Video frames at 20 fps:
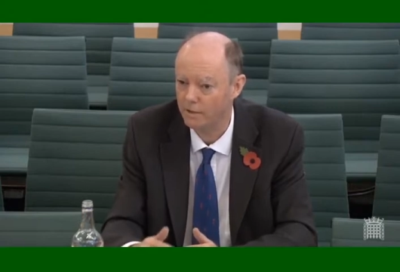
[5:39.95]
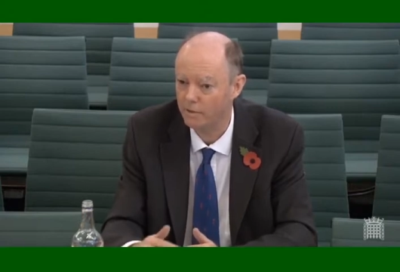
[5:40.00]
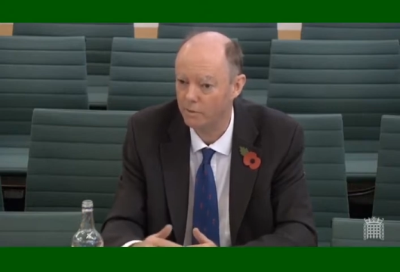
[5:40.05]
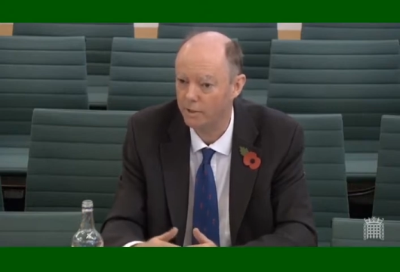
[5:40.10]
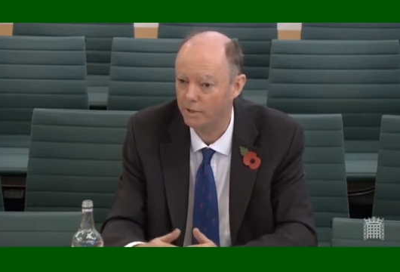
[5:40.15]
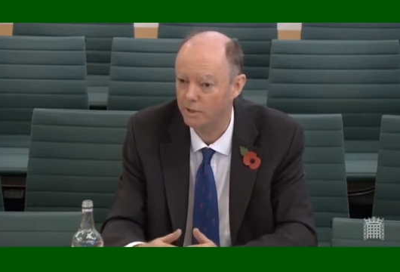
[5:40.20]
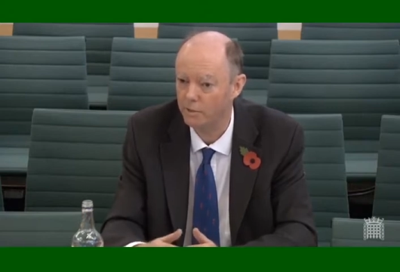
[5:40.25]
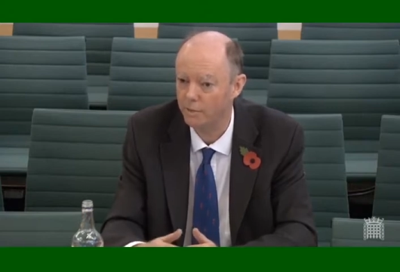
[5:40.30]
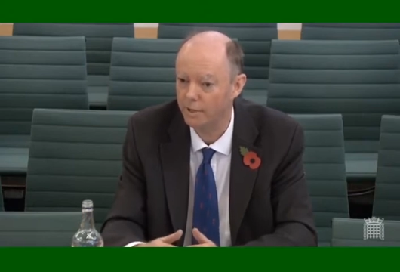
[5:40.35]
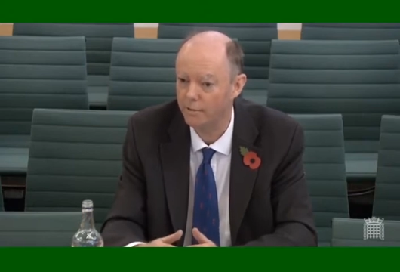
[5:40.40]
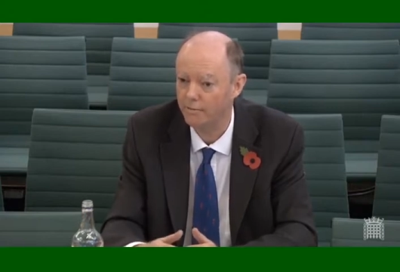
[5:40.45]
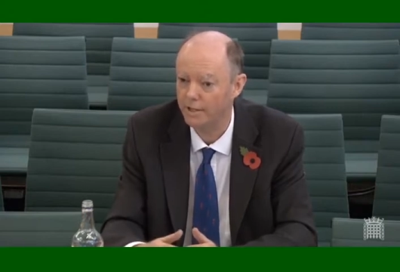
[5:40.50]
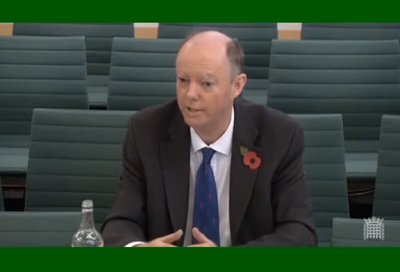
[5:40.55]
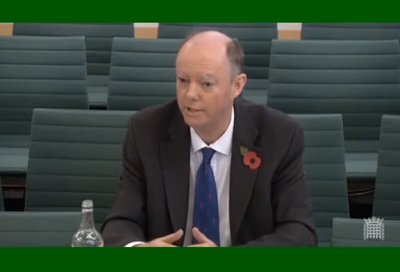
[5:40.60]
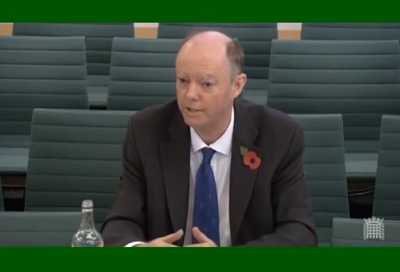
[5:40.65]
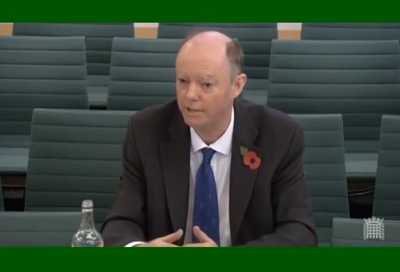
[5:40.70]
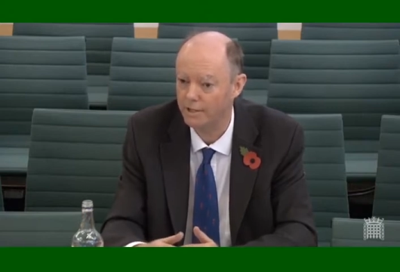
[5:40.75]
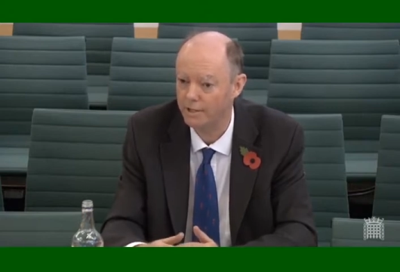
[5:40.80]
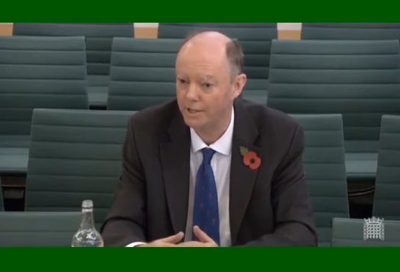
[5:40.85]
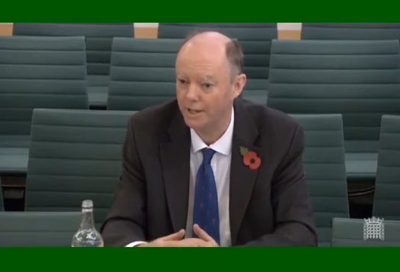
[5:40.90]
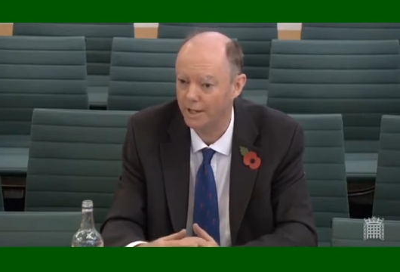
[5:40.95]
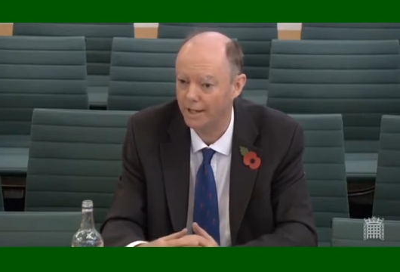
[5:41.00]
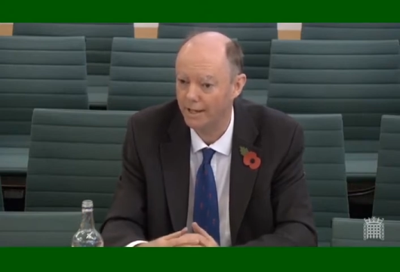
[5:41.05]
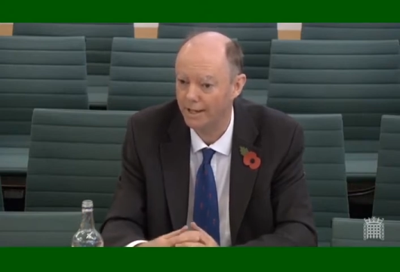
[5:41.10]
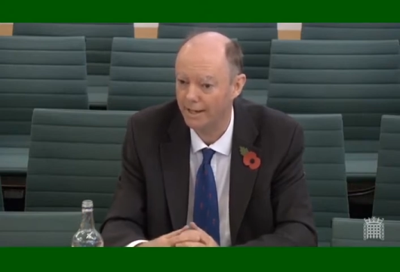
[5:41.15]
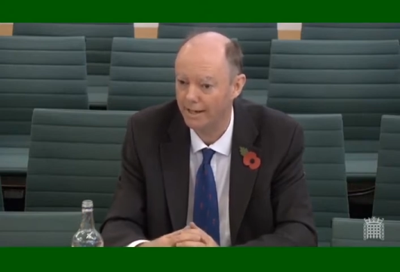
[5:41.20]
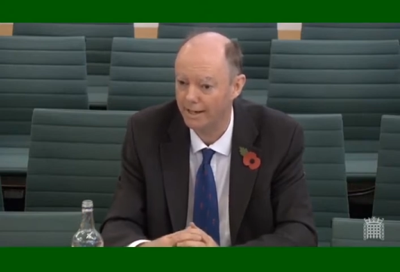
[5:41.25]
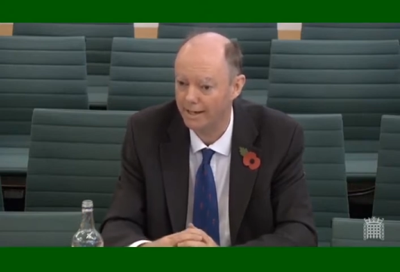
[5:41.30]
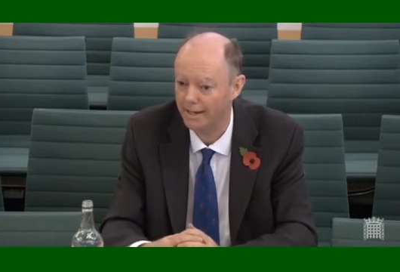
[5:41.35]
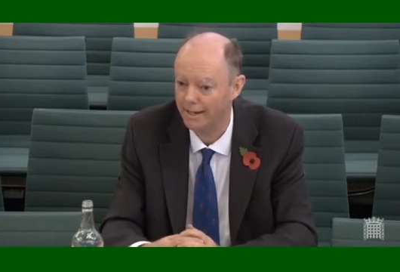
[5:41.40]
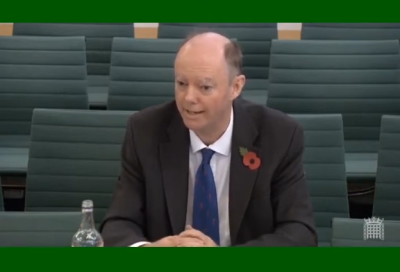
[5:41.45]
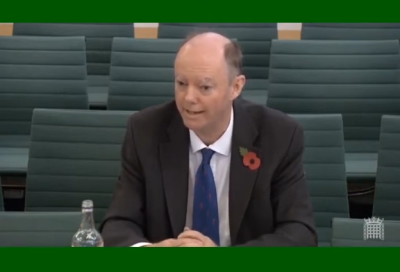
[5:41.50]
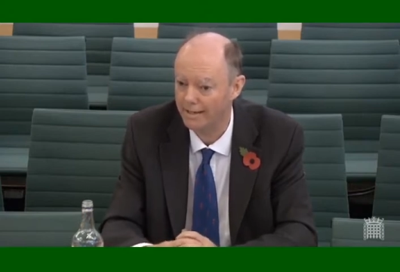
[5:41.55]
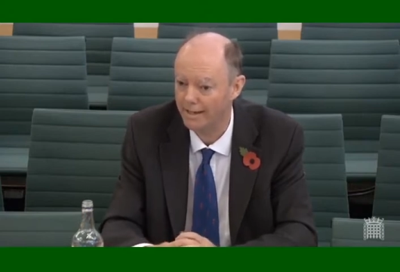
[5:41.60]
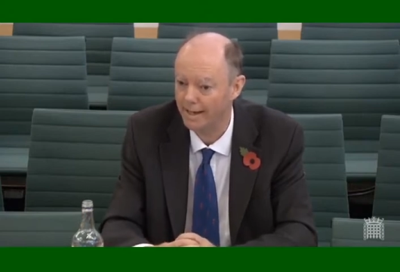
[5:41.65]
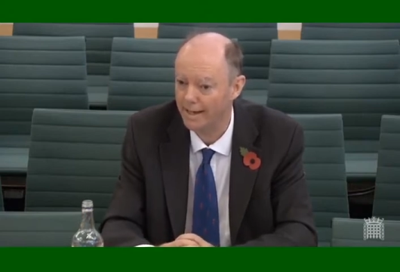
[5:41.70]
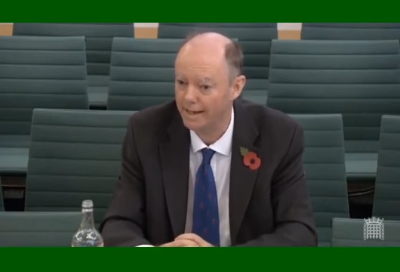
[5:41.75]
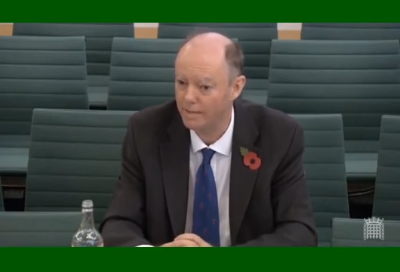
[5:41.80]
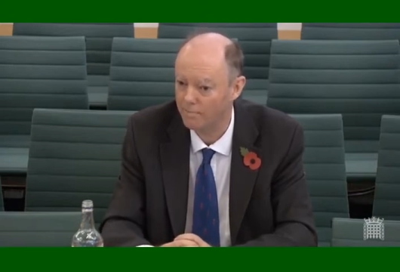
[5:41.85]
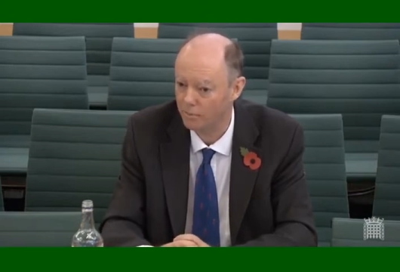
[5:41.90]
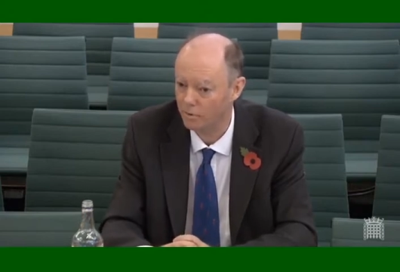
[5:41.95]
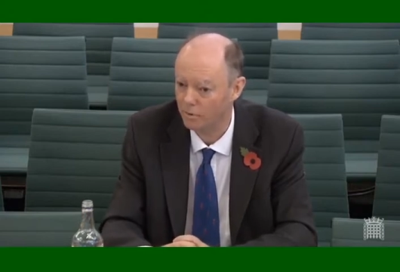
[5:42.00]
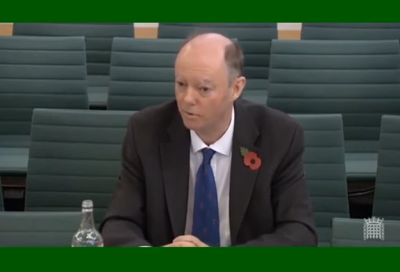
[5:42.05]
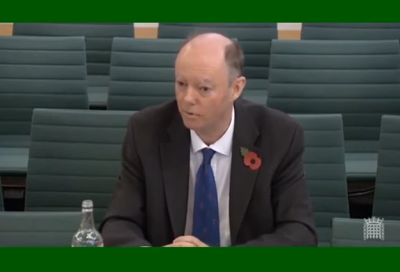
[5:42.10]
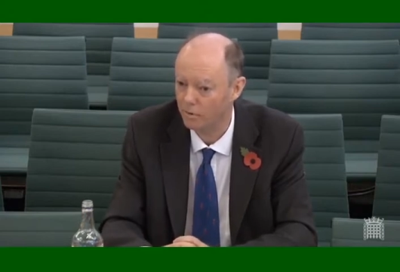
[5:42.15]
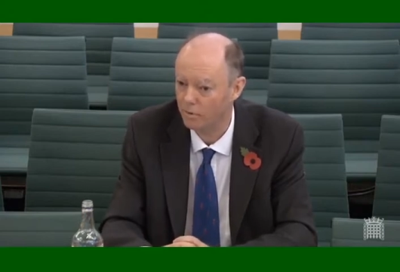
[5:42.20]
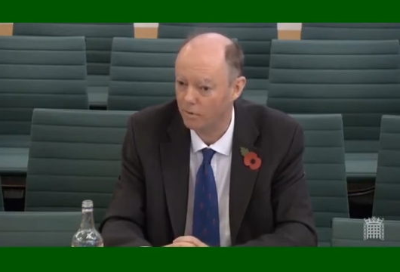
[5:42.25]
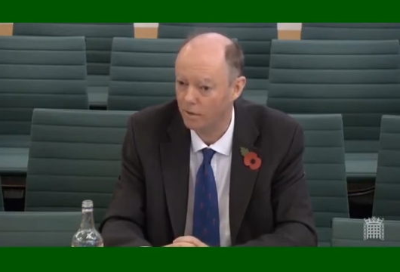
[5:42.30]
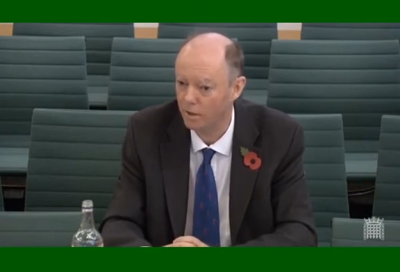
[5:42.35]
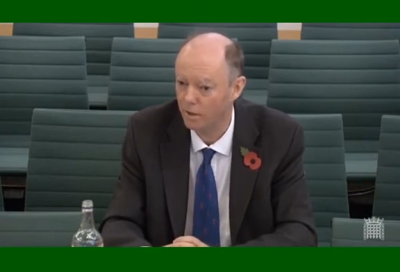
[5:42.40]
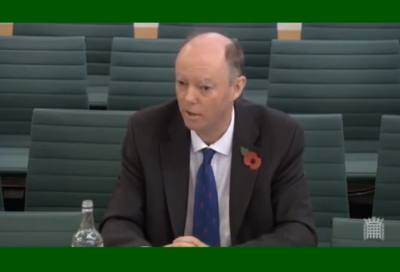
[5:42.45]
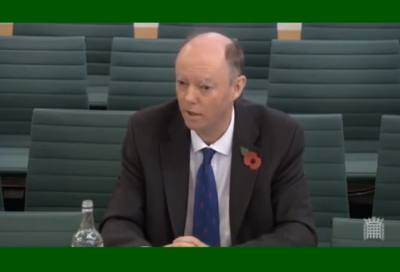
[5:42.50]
which we reached in April,